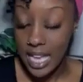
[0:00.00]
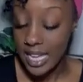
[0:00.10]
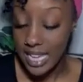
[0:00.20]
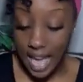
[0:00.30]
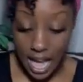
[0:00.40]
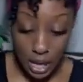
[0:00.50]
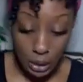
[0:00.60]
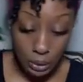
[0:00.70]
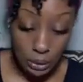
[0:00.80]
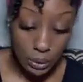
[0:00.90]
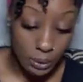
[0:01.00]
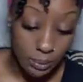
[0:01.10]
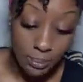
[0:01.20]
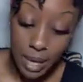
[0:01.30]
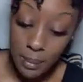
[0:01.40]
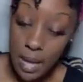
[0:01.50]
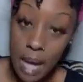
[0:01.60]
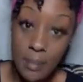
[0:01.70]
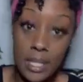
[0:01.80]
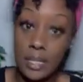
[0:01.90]
Now, baby, I
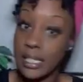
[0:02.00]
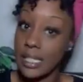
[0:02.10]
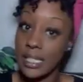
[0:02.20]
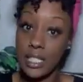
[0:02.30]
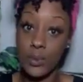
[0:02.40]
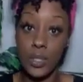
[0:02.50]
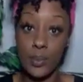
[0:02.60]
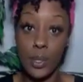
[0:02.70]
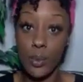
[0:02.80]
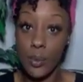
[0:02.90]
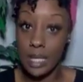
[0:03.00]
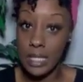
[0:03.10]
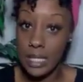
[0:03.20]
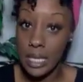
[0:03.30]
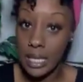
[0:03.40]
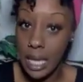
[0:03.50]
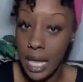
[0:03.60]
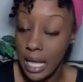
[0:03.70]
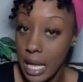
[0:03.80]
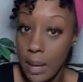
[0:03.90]
mean, this this was spirit want me to tell
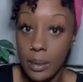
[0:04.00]
y'all.